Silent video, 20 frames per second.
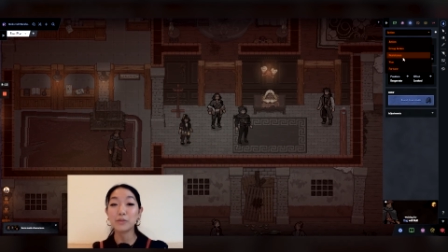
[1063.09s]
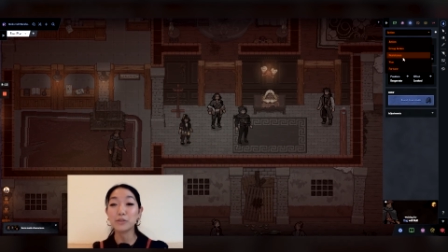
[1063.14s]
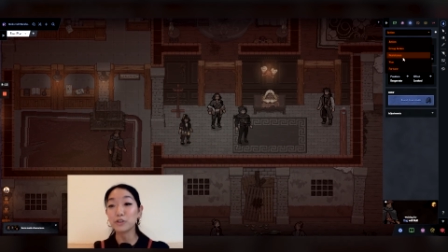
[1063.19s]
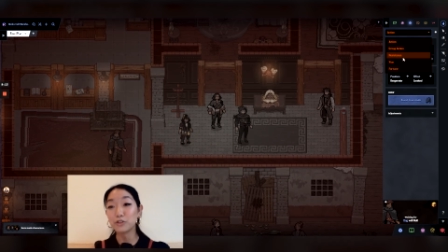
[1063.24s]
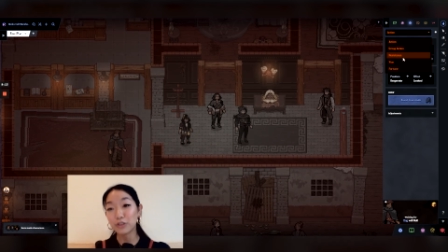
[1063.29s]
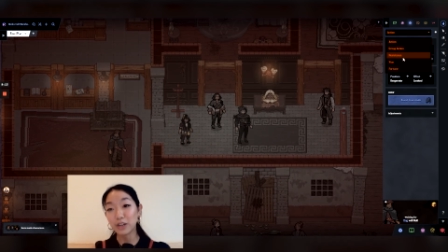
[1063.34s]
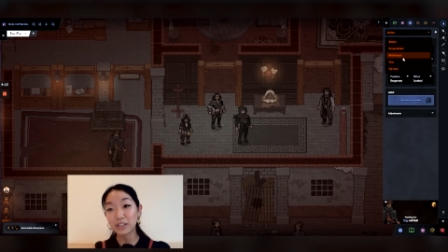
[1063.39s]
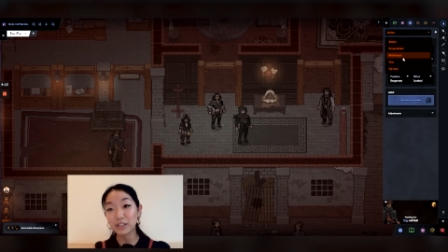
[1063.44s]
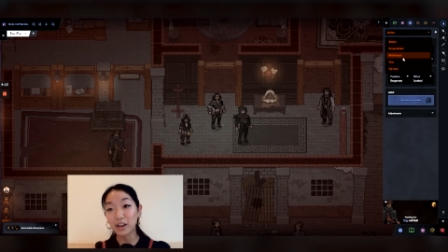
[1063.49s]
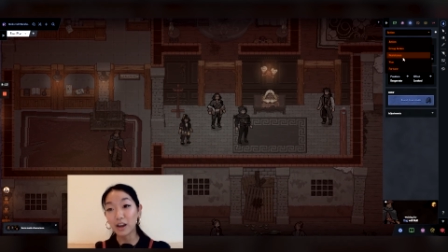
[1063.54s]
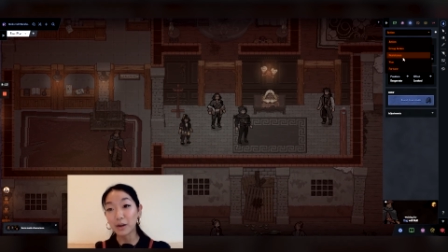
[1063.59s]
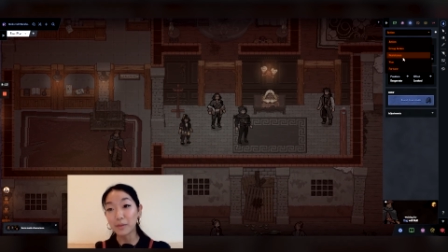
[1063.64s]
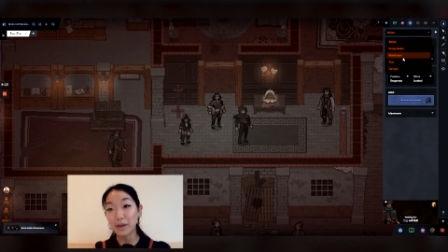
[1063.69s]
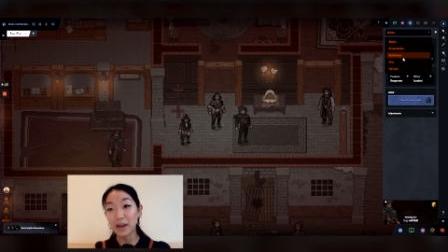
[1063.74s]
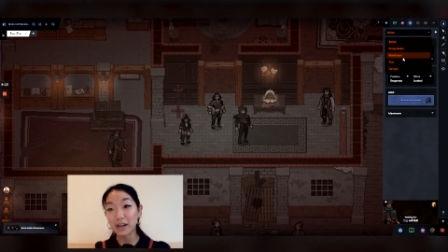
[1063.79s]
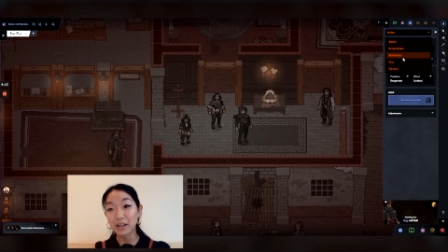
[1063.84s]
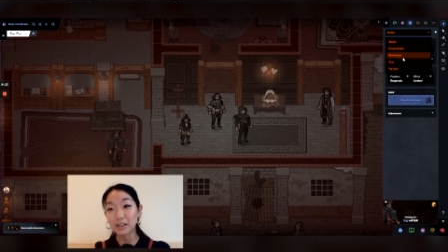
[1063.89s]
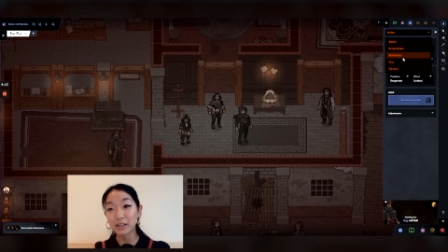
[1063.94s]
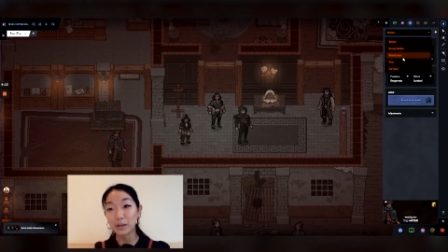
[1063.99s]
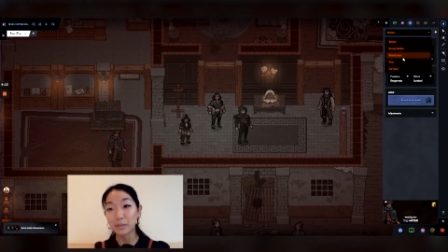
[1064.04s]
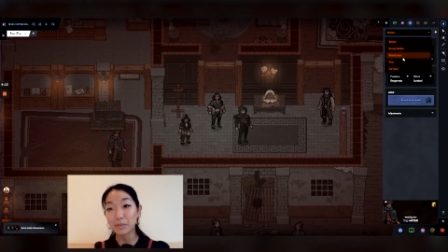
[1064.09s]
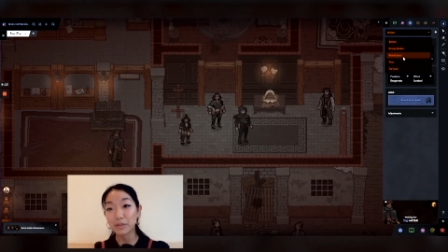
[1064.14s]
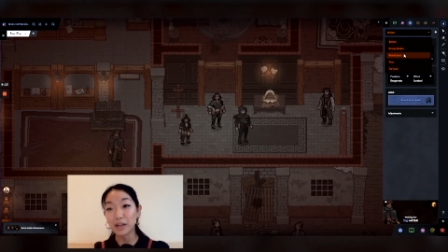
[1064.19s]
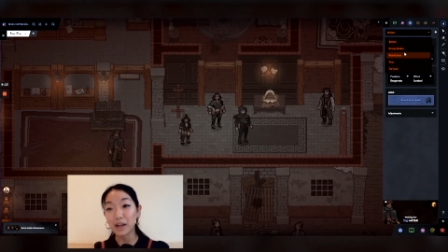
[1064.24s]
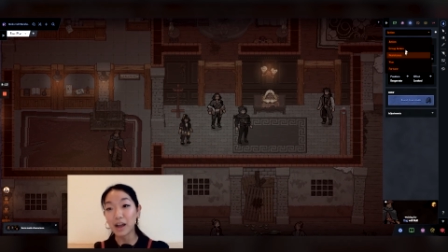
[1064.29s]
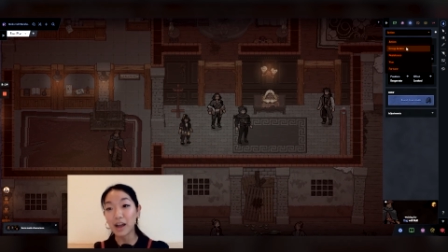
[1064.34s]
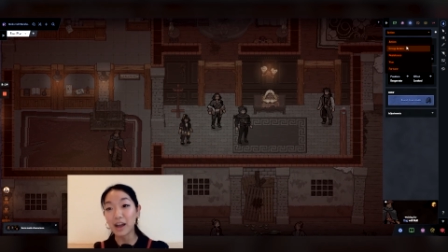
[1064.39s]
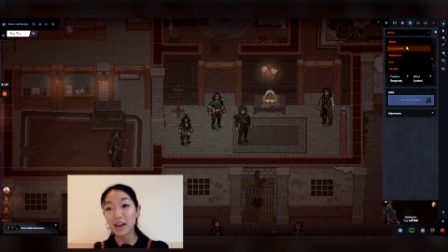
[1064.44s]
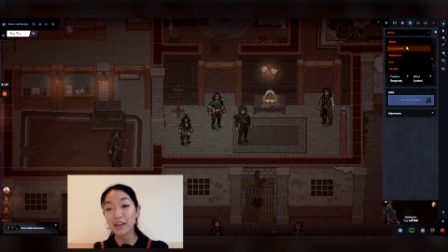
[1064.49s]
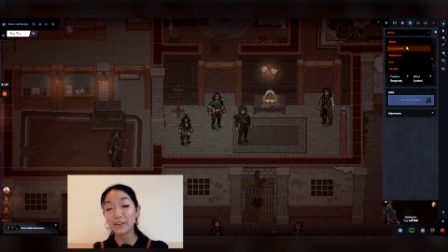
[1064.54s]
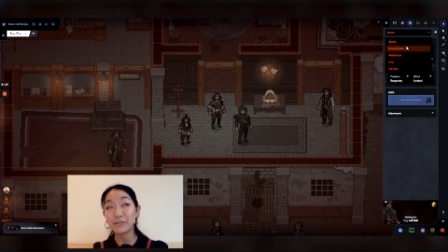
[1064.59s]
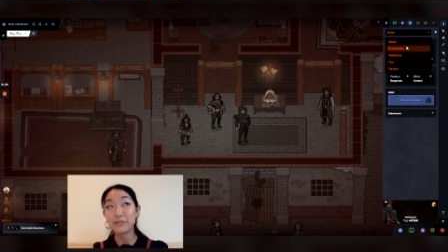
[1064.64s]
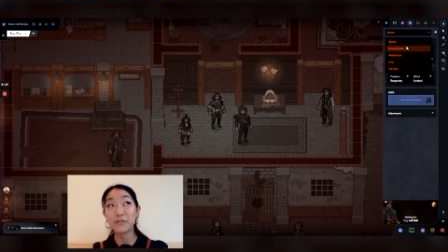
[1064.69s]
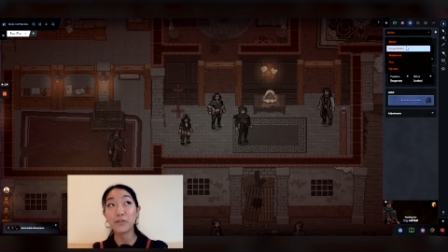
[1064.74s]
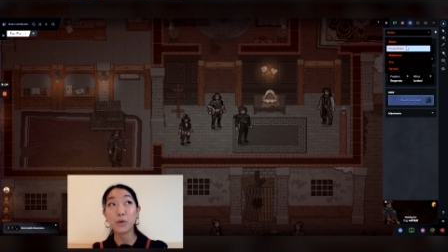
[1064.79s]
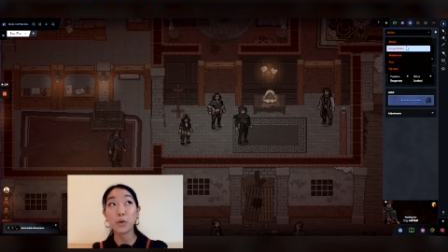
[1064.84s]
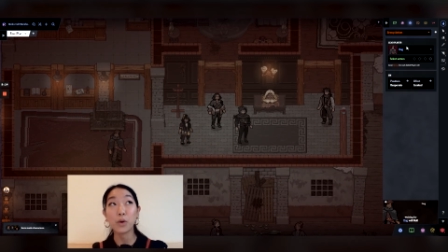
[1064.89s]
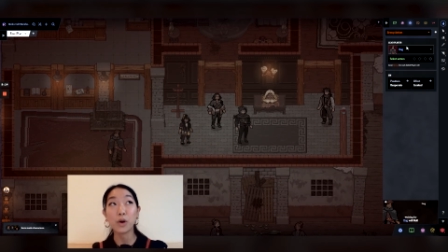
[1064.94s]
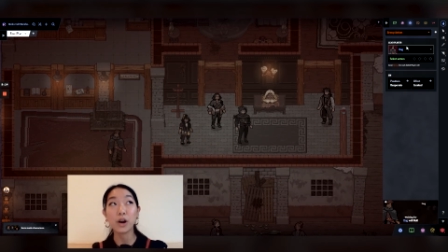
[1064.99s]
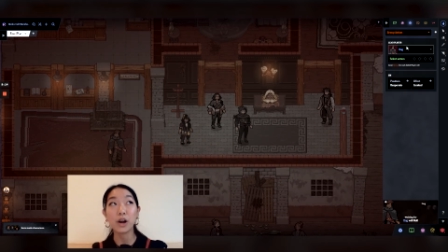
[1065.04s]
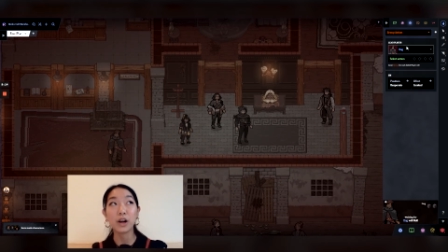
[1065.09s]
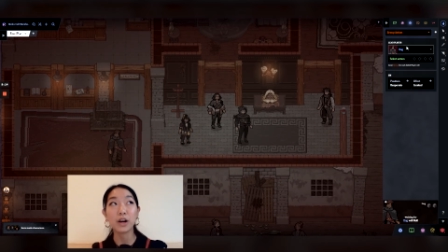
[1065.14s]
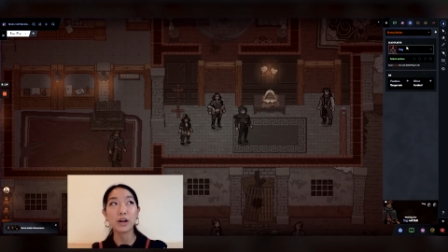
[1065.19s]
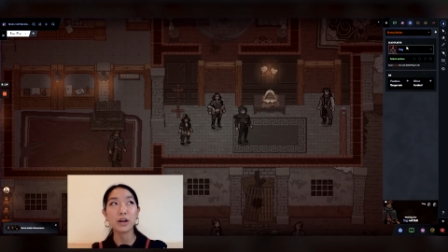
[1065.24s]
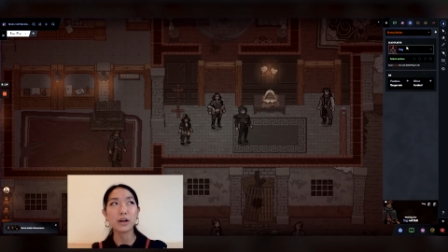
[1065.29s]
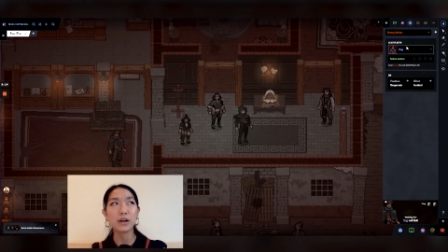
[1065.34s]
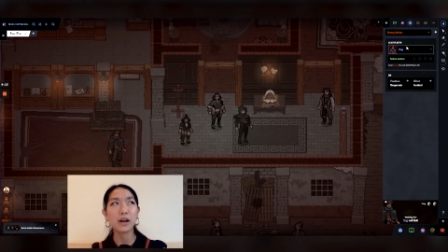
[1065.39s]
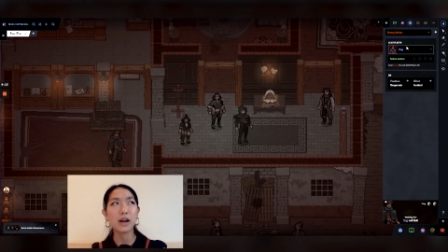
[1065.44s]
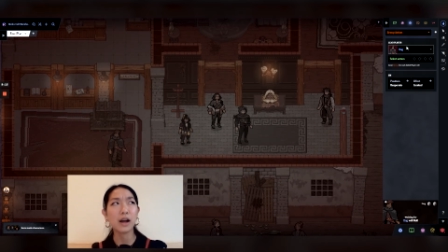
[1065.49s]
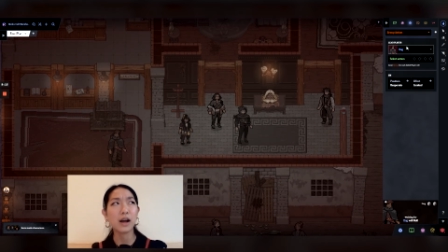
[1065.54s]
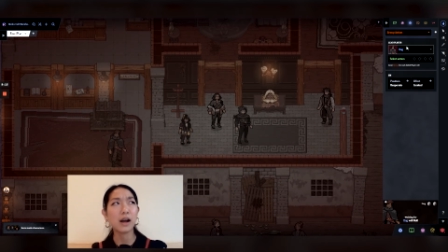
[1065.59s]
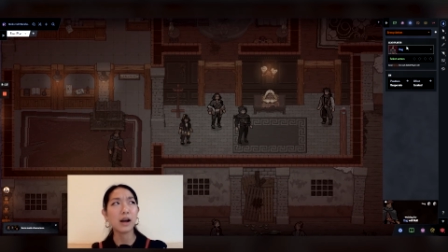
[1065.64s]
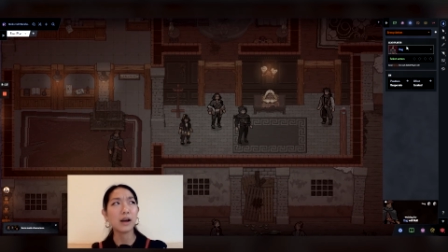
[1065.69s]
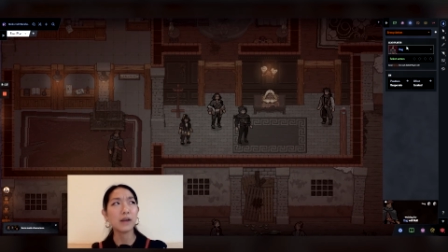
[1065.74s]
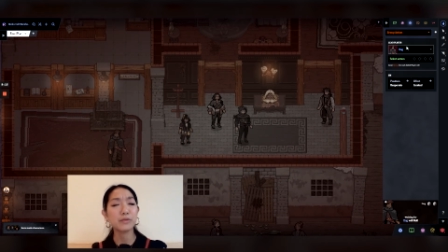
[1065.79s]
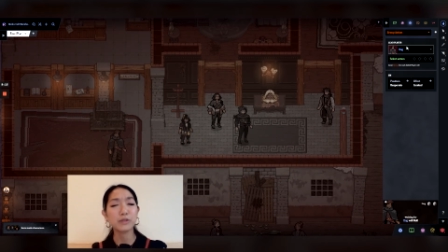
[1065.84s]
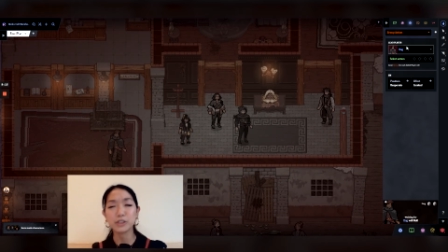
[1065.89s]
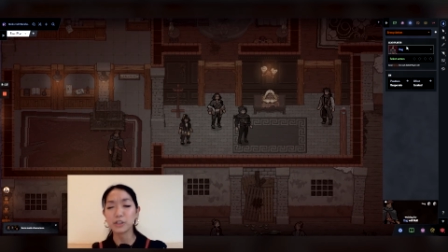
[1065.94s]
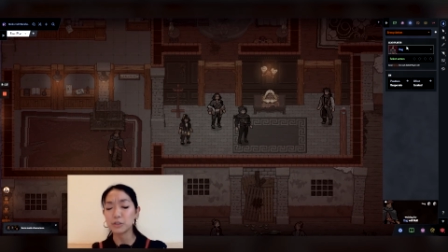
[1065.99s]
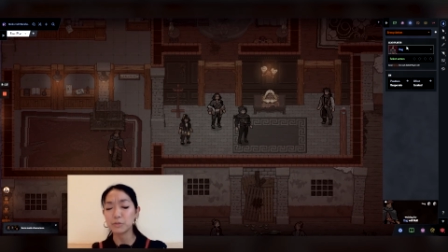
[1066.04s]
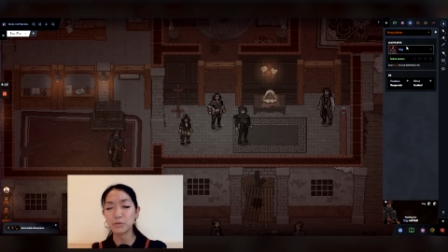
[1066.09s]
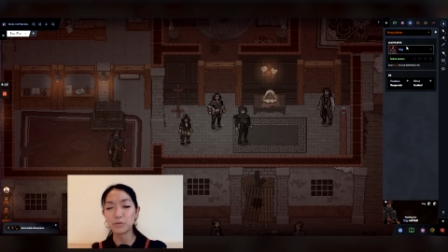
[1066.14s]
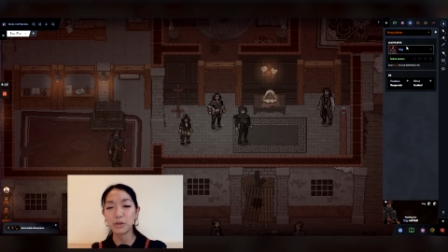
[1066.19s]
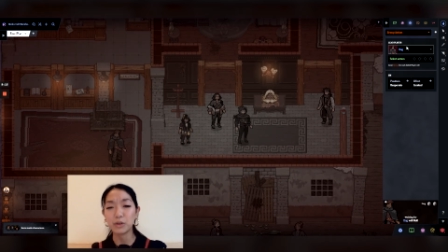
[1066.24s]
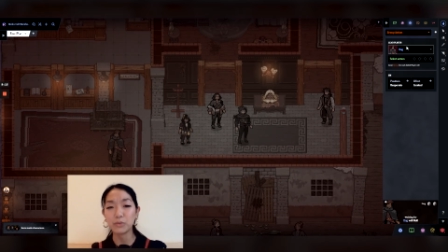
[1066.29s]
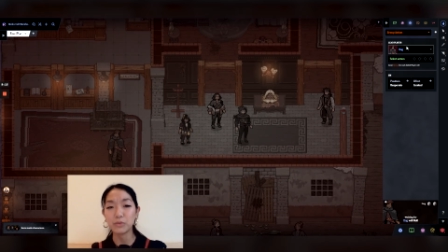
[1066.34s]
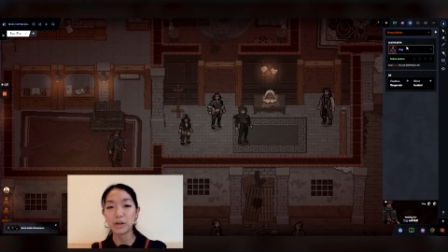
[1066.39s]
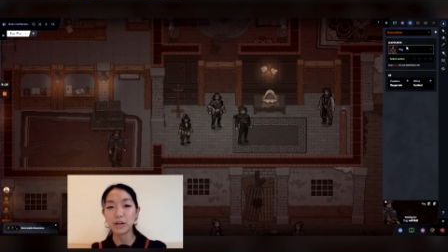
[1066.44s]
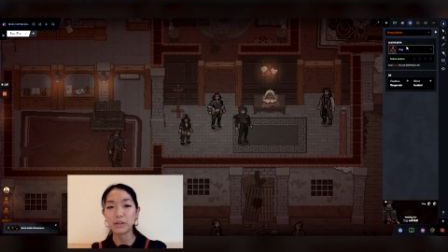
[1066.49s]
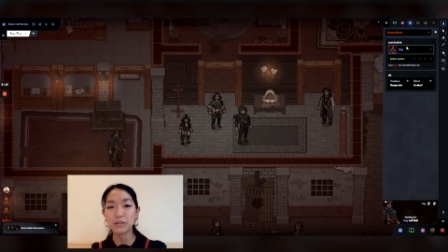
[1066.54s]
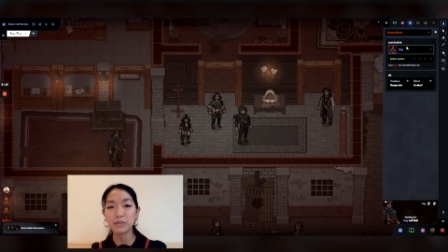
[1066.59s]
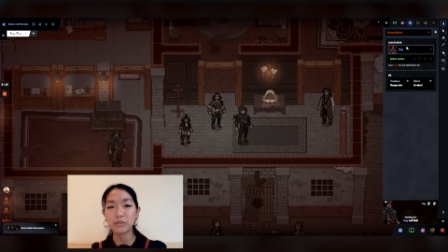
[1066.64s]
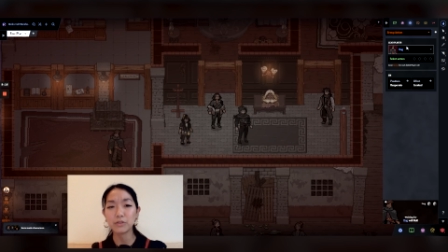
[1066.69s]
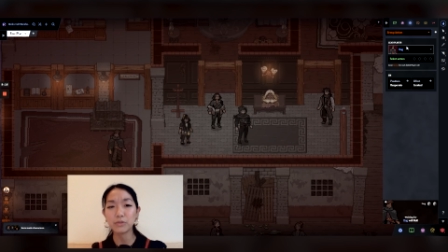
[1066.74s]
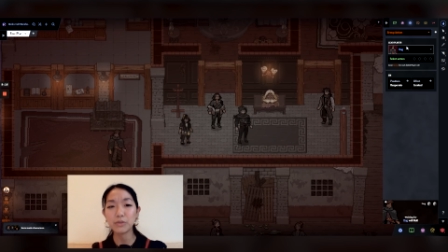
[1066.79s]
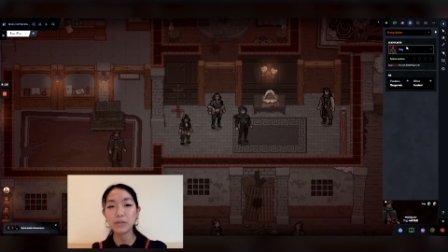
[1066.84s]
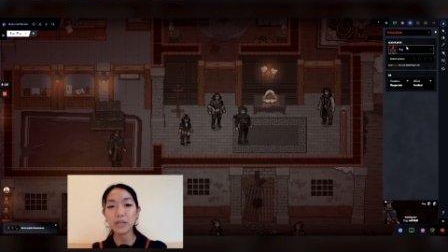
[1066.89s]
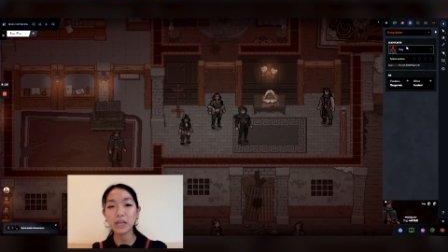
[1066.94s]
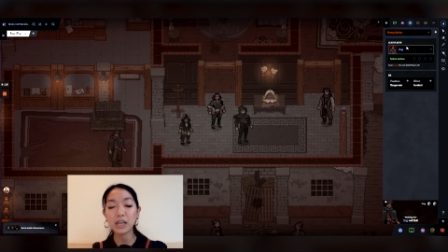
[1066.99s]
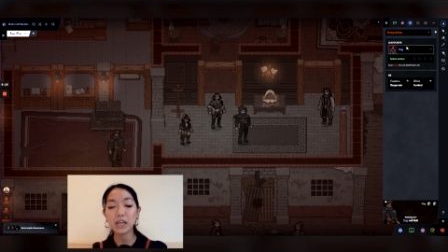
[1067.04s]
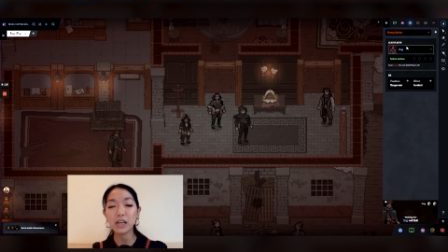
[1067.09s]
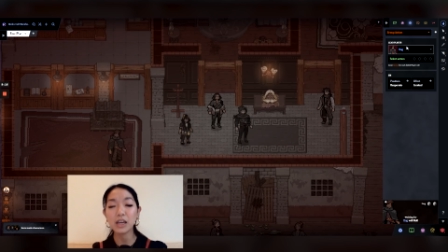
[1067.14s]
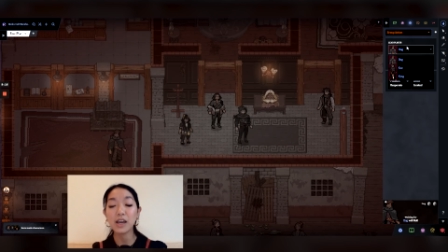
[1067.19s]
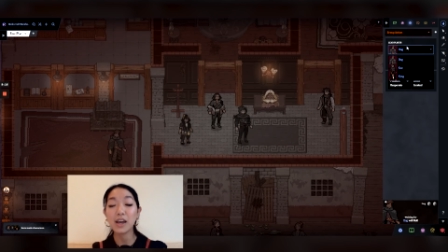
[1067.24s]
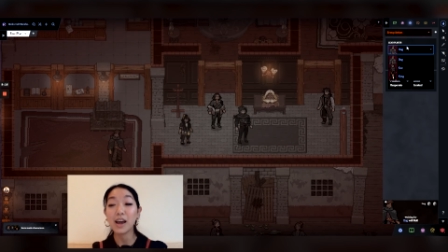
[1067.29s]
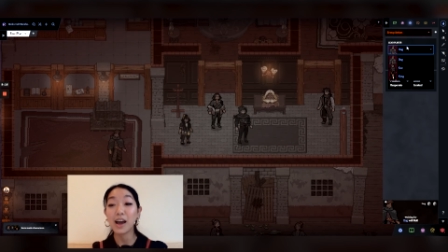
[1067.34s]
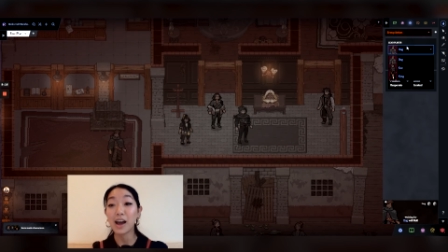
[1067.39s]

So stress automatically applied for results between 1 and 3,